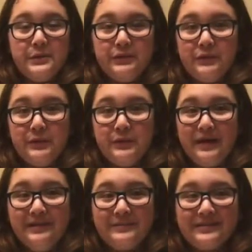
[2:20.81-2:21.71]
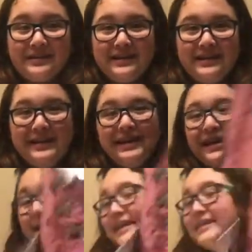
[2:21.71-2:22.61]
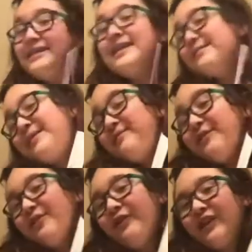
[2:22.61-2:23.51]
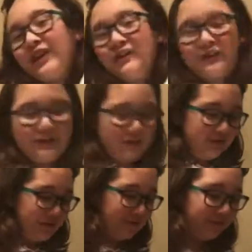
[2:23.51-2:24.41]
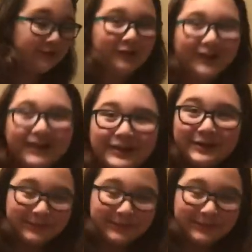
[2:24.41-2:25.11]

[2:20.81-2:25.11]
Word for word: So I'm just going to set my beautiful gift on the floor.